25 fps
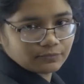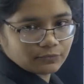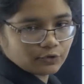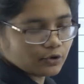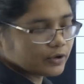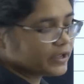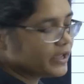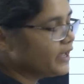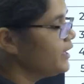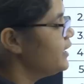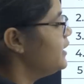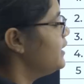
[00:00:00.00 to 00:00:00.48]

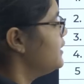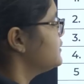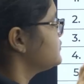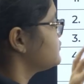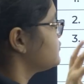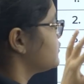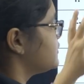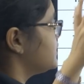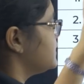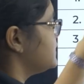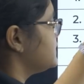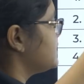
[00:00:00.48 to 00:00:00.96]
Okay,
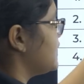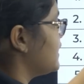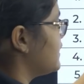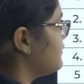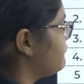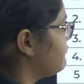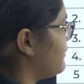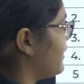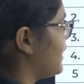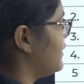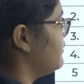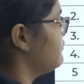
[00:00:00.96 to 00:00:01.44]
so these are
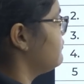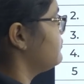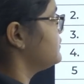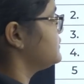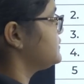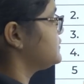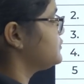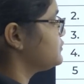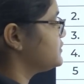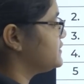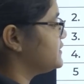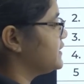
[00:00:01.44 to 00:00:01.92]
5
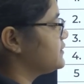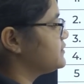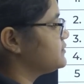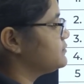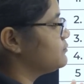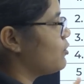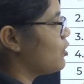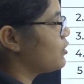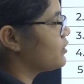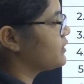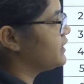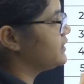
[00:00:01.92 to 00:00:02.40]
to 6
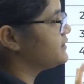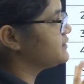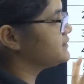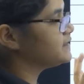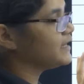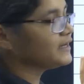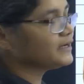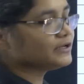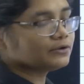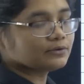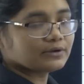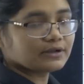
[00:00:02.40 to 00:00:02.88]
mock tests
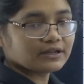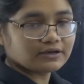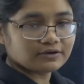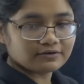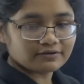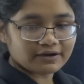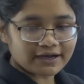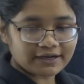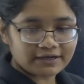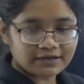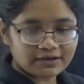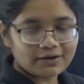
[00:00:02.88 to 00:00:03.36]
that you can
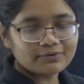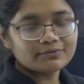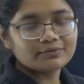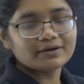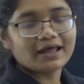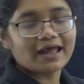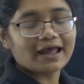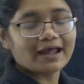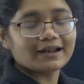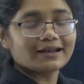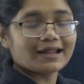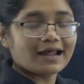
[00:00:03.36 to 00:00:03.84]
write down
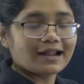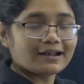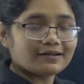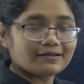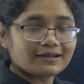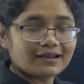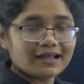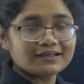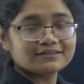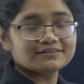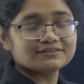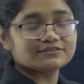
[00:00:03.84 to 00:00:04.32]
and
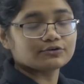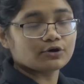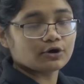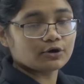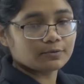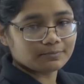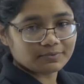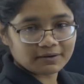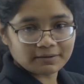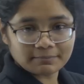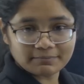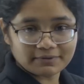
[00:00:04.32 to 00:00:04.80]
analyze
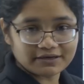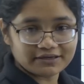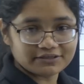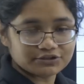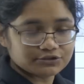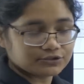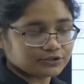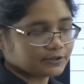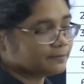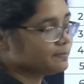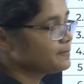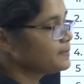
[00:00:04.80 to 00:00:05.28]
your
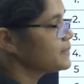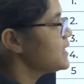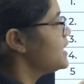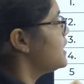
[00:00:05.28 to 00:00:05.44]
preparation.